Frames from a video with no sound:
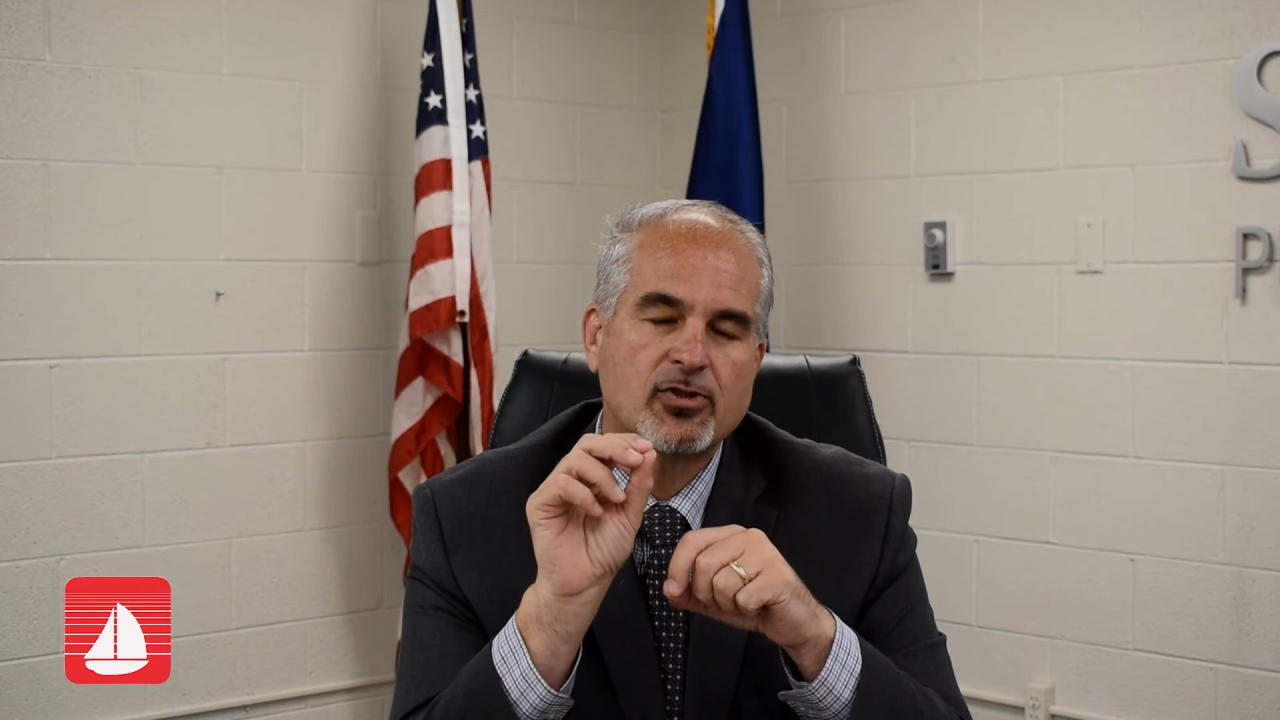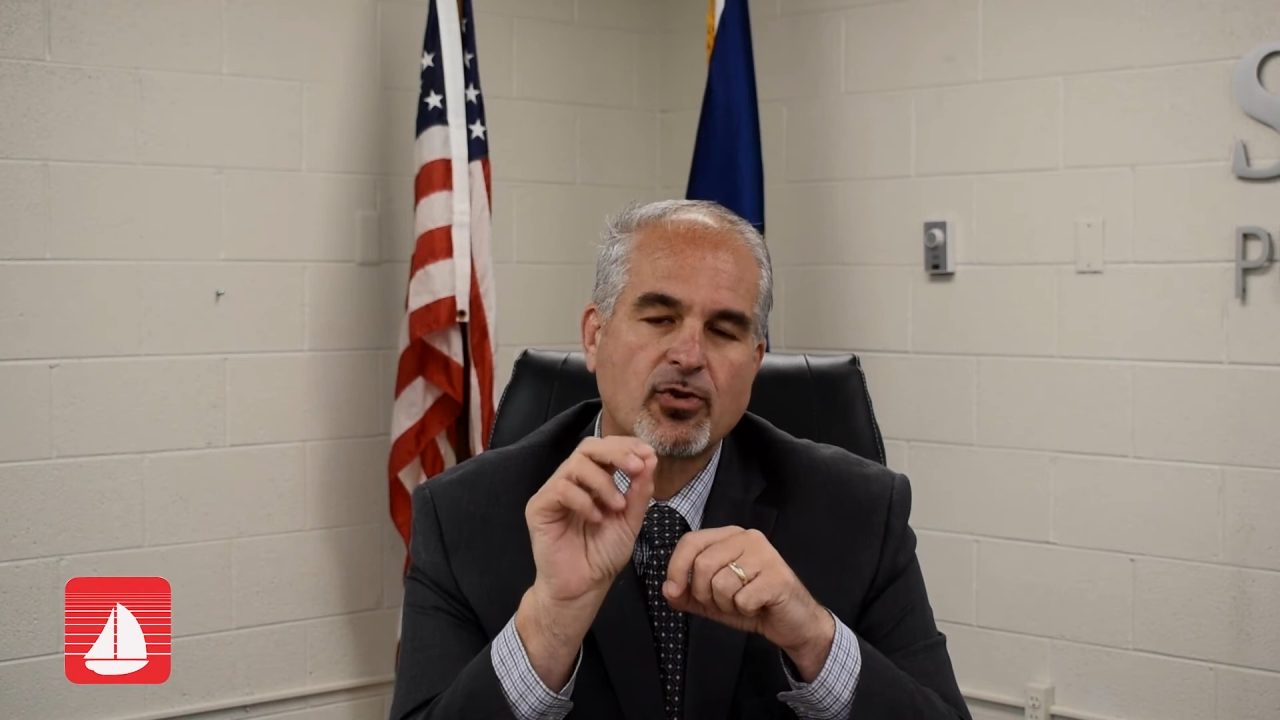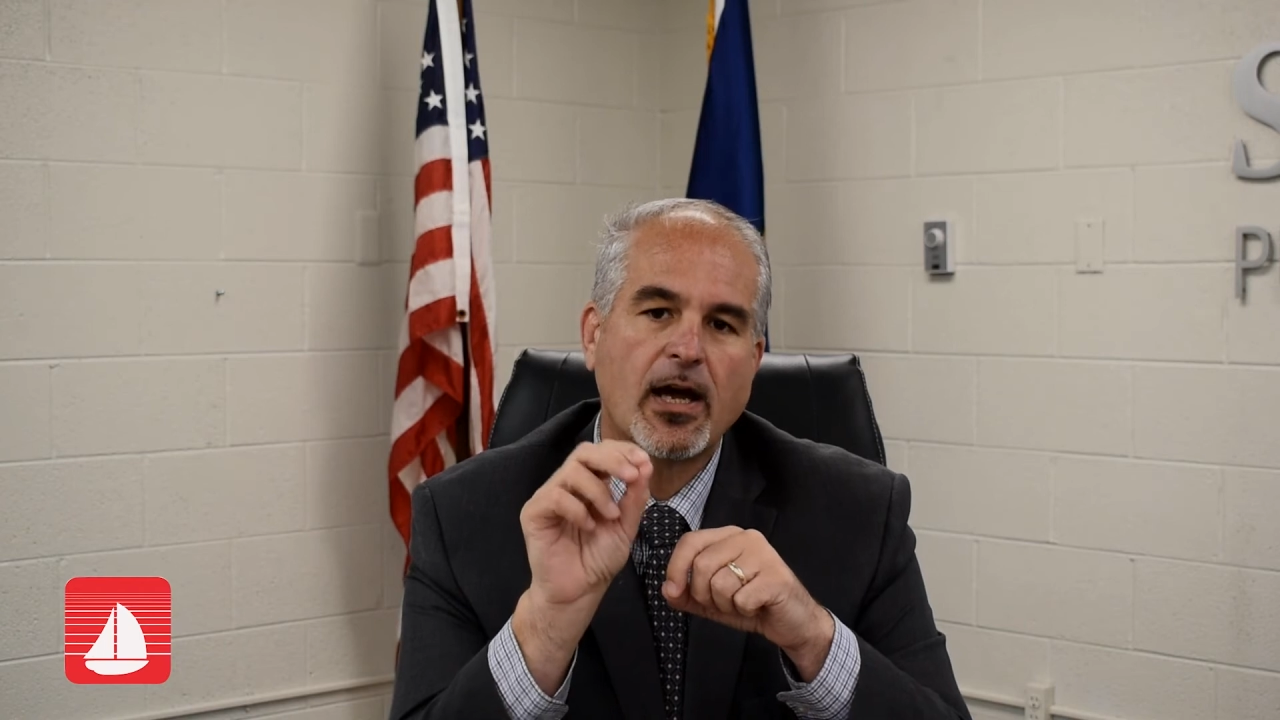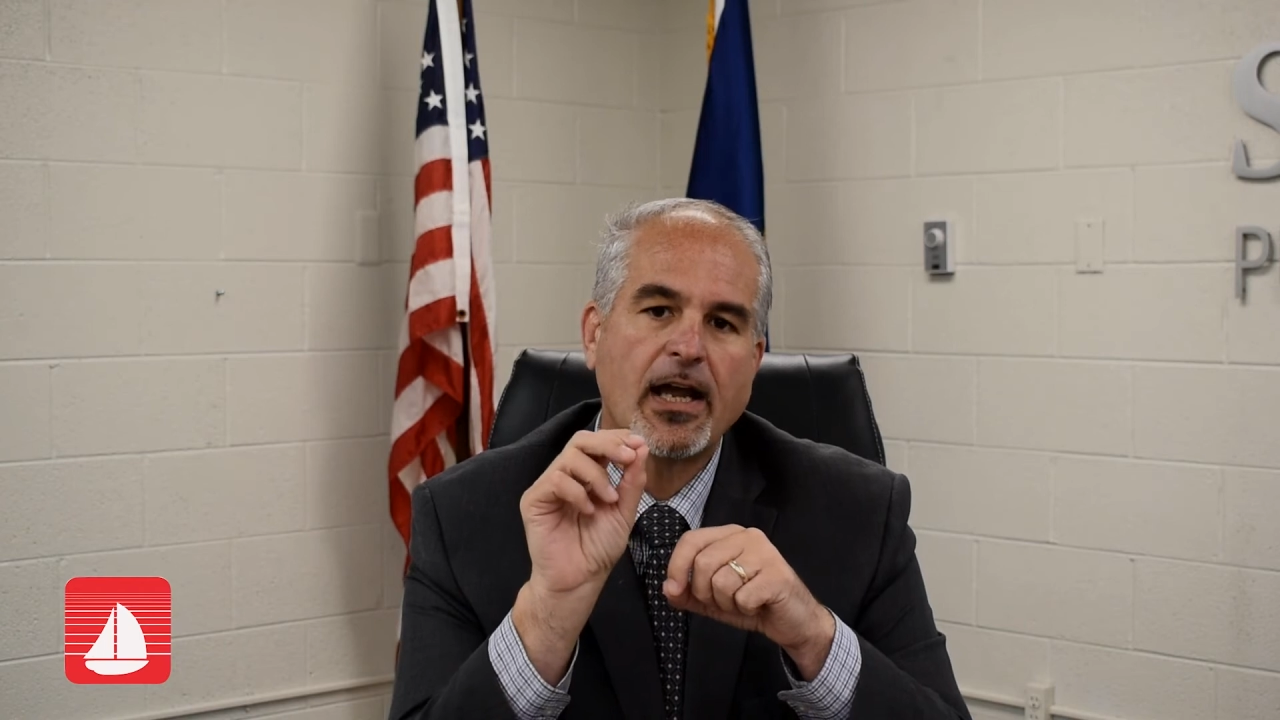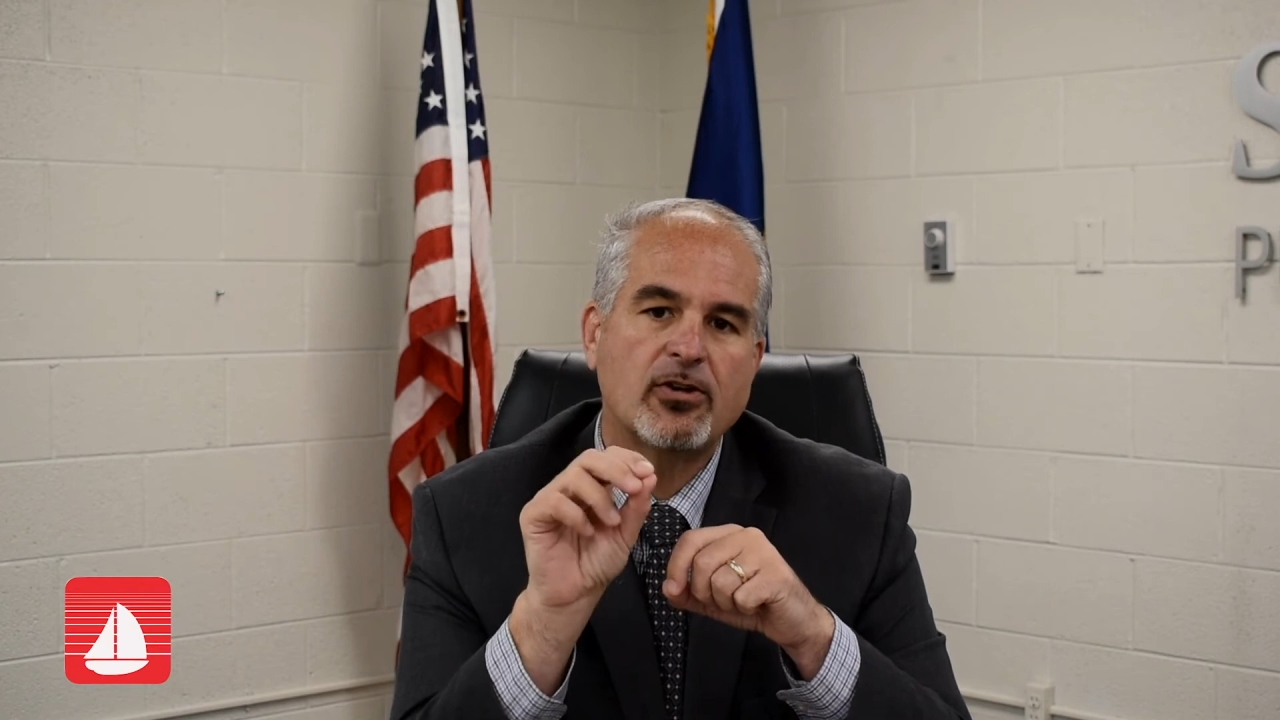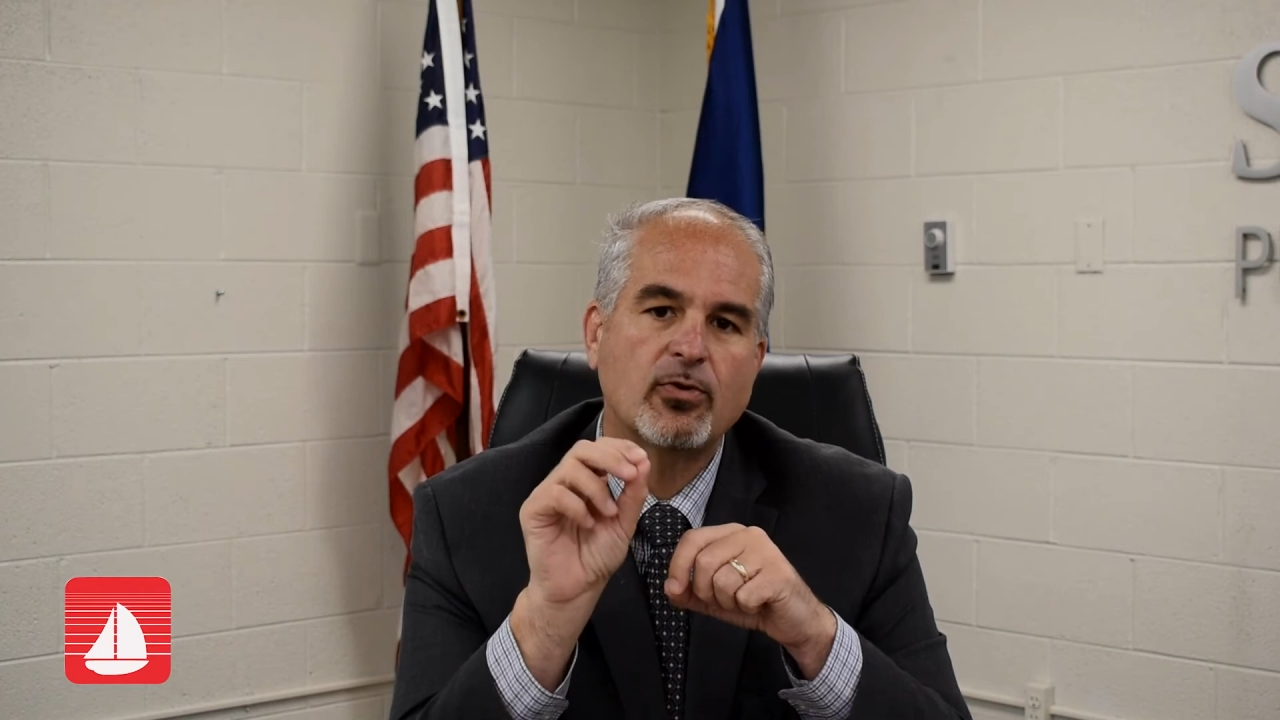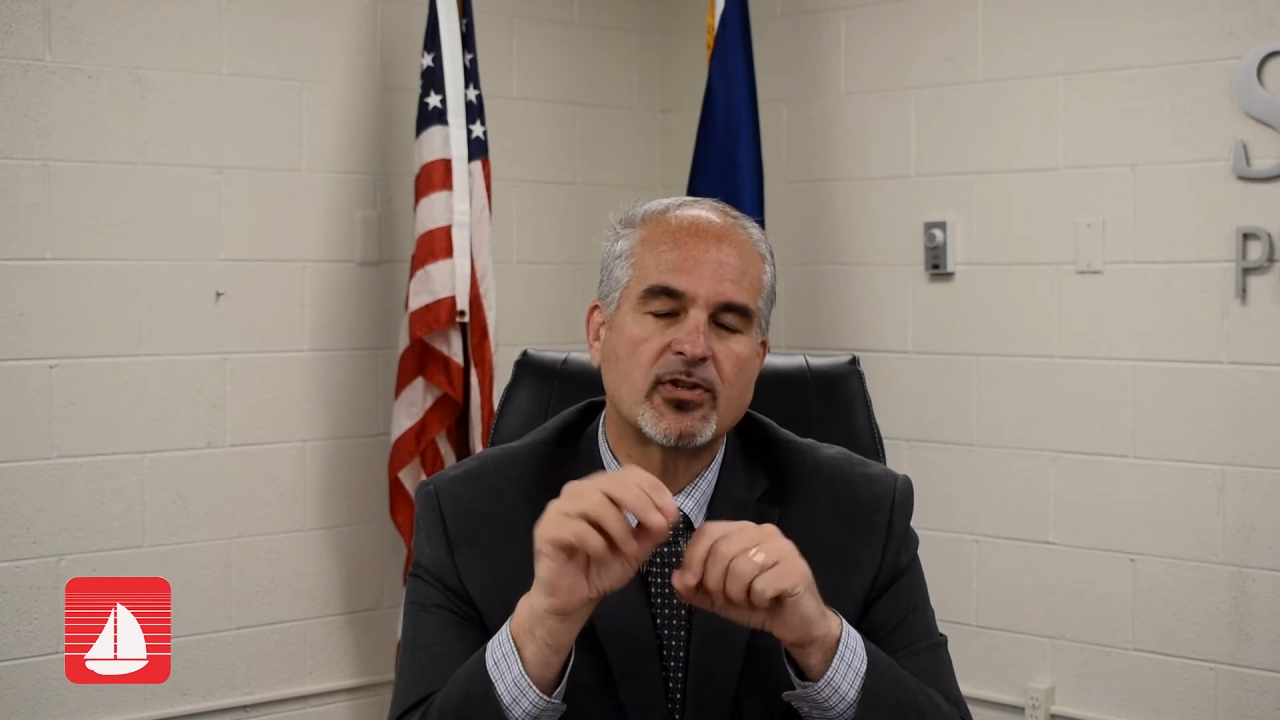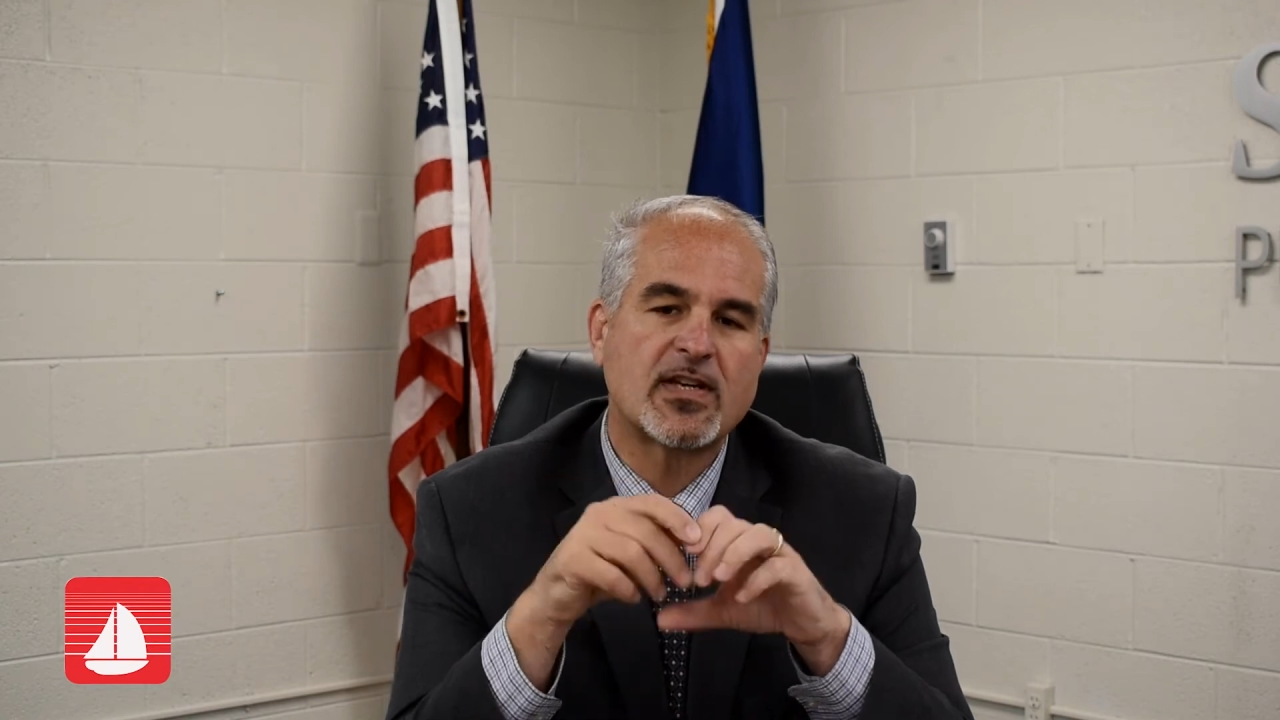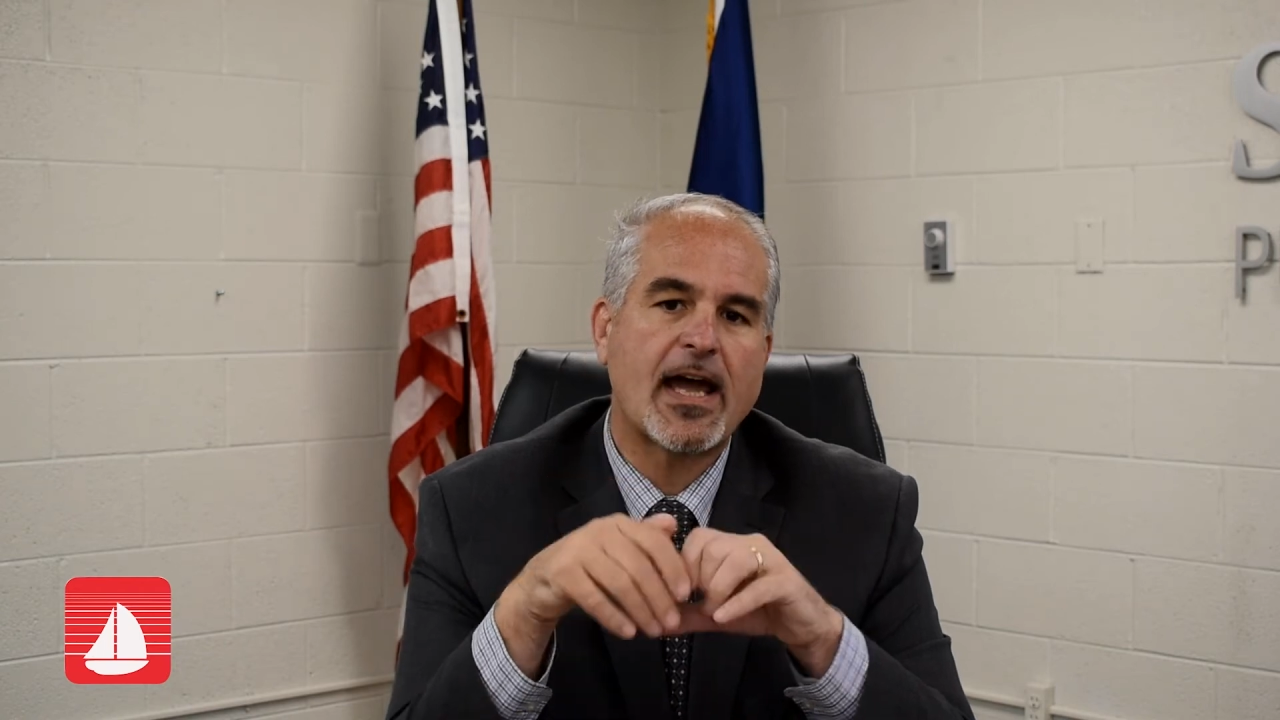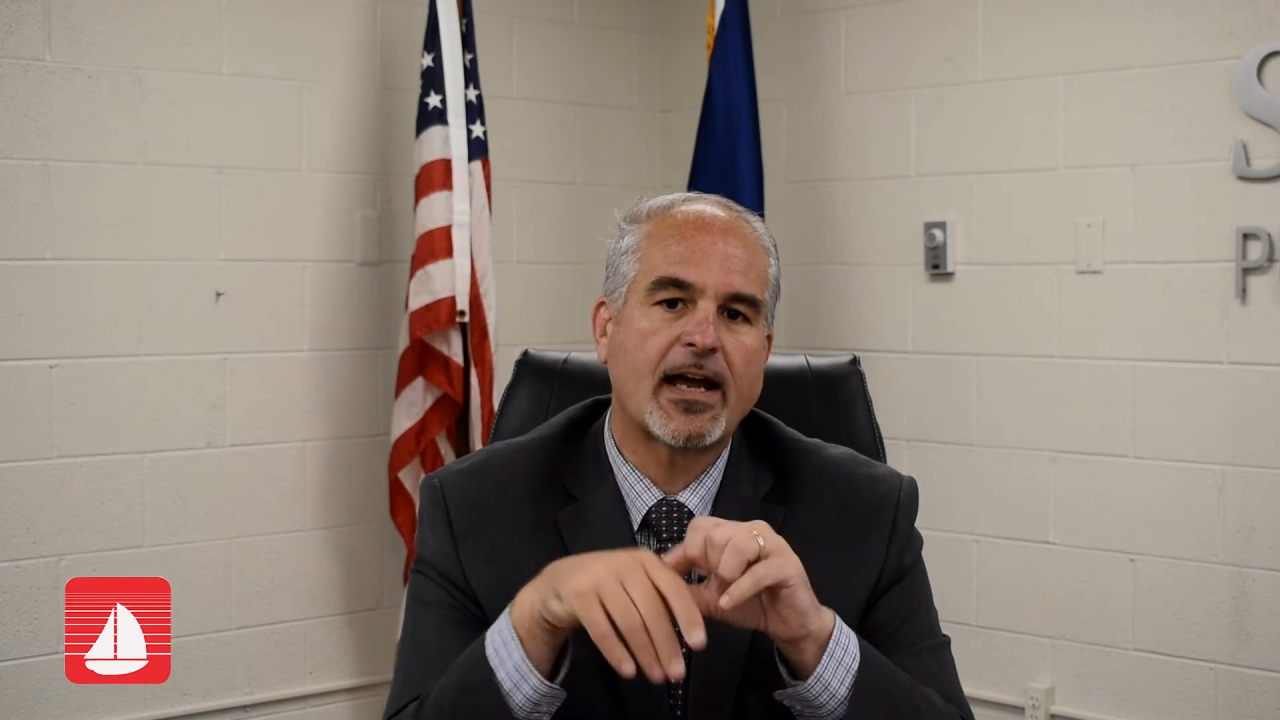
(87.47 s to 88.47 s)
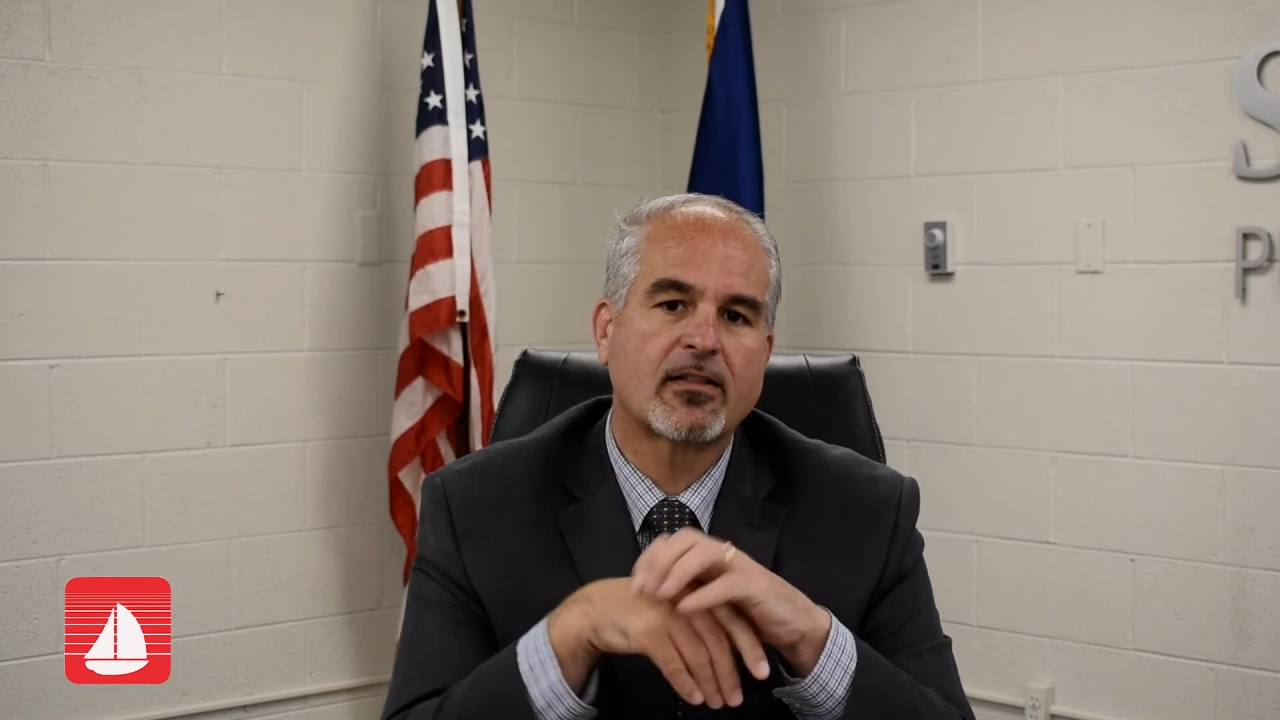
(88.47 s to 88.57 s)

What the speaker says: trying to attack